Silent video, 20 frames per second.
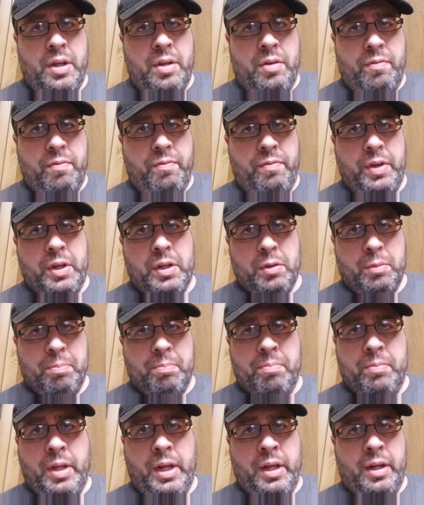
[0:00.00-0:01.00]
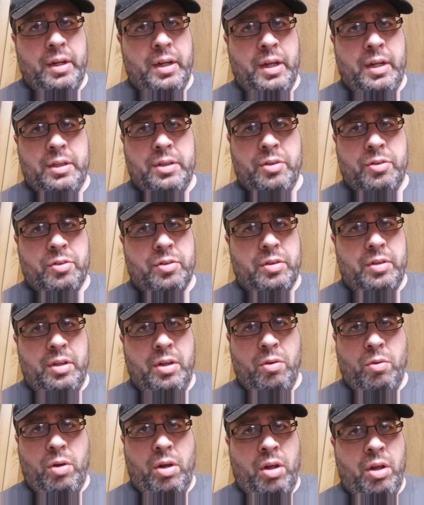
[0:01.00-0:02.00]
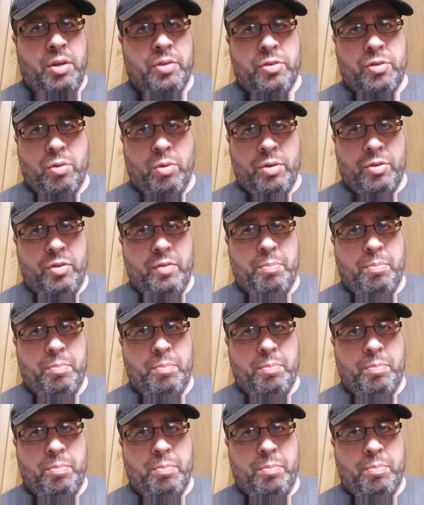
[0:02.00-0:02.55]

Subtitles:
film and just, all sorts